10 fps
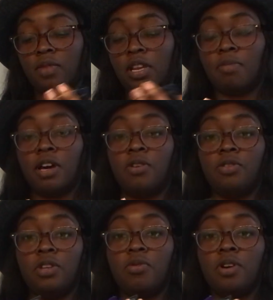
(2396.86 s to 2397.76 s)
about
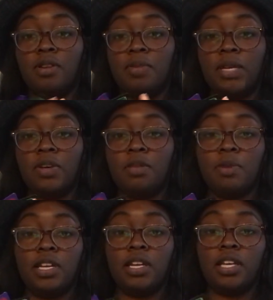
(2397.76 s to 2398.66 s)
who you want to be with,
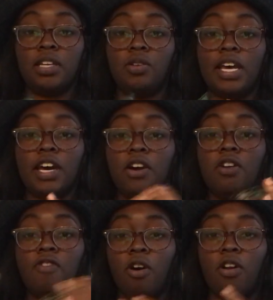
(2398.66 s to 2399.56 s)
but like you let go
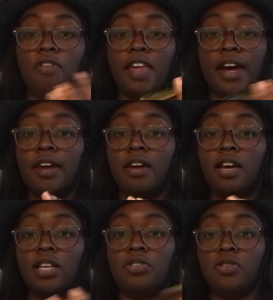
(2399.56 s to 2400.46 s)
of all of that
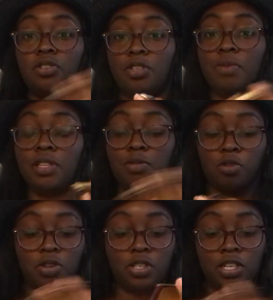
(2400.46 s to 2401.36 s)
as soon as you meet this
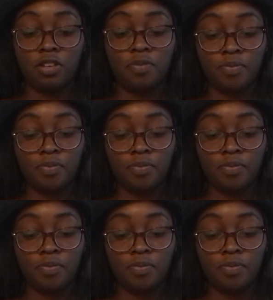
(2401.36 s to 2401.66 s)
person.